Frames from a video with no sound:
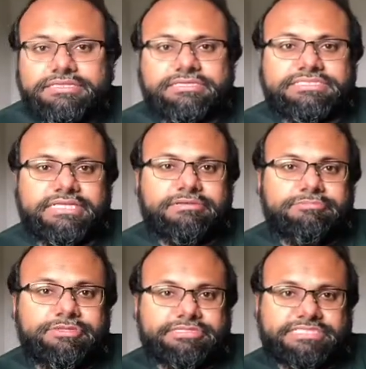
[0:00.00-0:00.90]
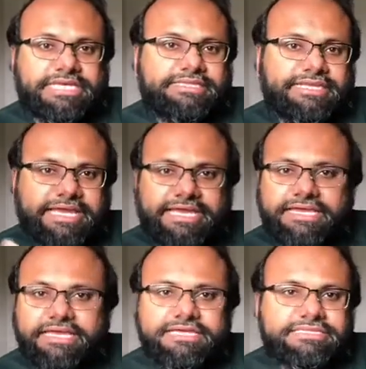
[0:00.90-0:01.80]
The seller, you'll say that,
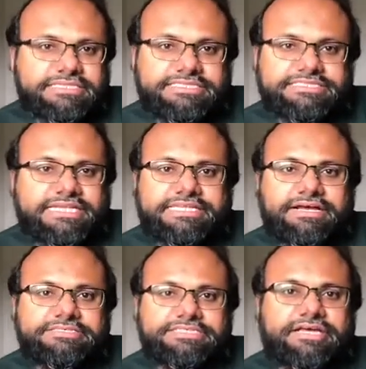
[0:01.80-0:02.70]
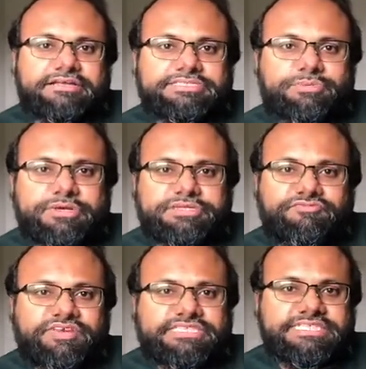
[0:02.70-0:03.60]
hey, this is $10,000 worth of
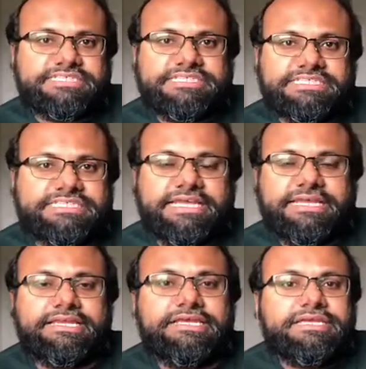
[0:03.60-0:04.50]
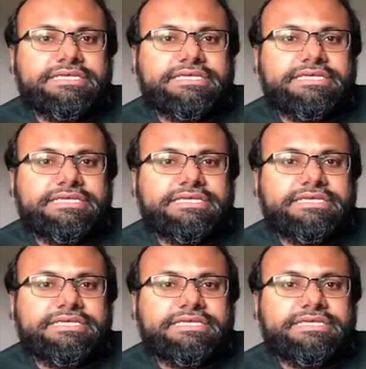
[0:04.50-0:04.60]
fixing that's needed,